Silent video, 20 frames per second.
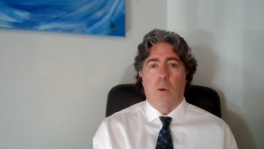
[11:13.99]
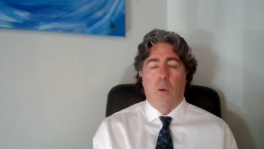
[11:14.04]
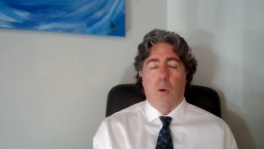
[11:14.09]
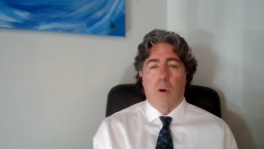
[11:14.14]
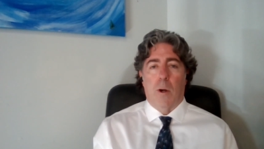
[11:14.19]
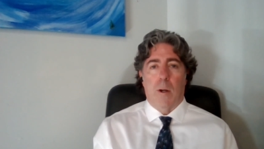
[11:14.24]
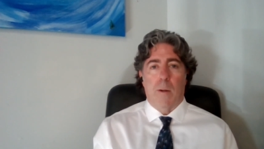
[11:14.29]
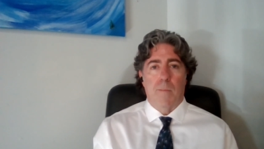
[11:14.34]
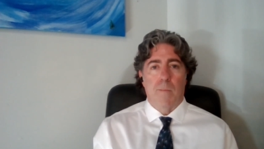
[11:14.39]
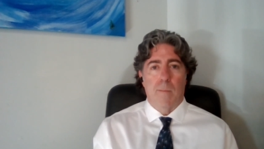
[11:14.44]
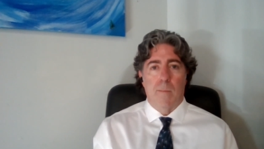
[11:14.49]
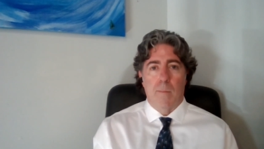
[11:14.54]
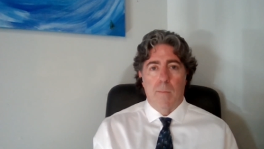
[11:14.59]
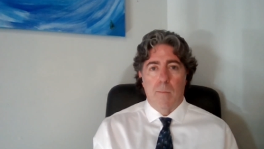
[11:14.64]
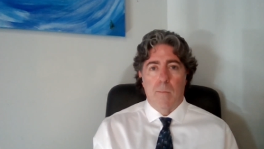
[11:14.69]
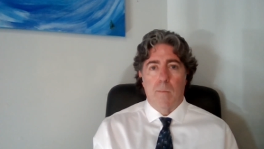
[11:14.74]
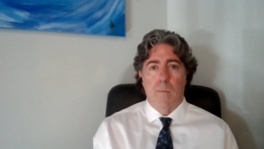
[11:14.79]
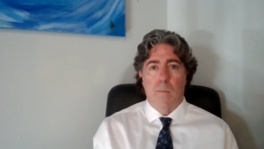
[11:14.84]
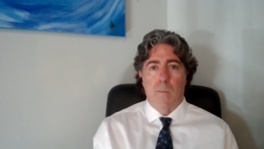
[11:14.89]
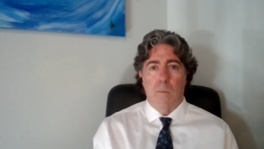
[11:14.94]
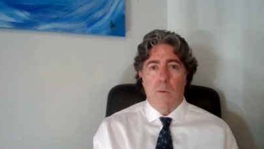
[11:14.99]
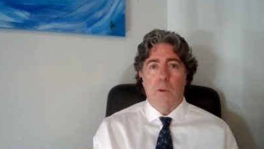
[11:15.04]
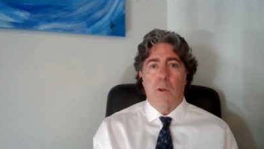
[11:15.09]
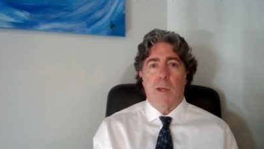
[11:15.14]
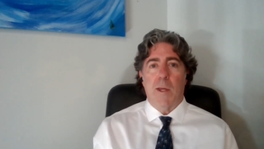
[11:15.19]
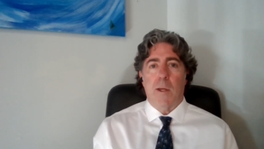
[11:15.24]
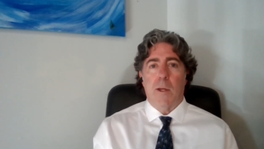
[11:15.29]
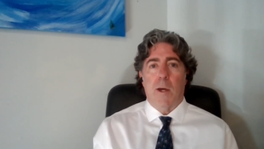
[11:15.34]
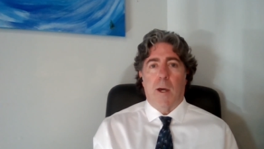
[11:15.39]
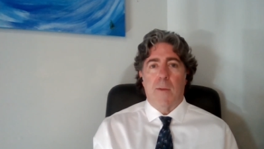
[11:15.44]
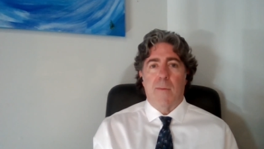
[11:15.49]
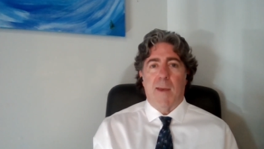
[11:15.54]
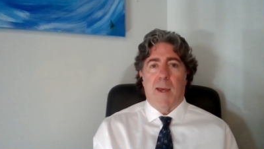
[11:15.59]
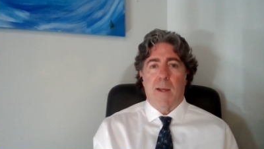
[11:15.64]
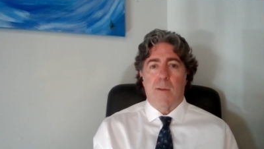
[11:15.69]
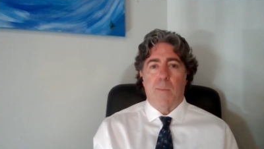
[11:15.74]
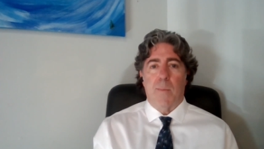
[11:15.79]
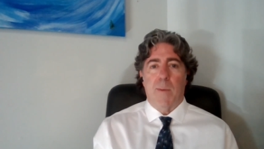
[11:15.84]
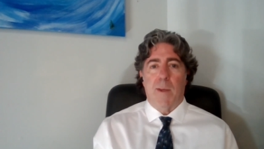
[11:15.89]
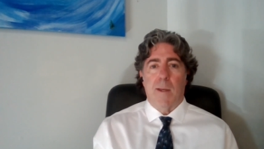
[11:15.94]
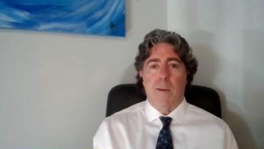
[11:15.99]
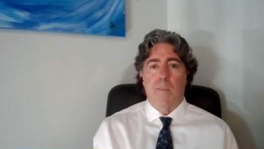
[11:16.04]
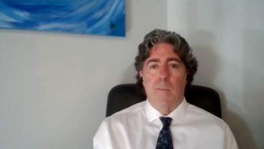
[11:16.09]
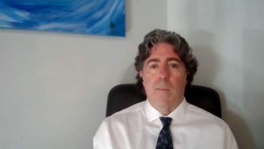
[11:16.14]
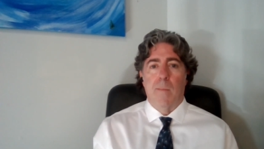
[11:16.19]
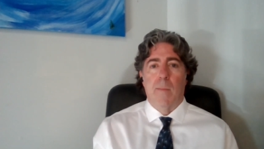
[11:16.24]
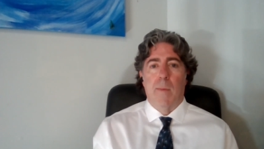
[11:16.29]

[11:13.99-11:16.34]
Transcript: Or you can contact me.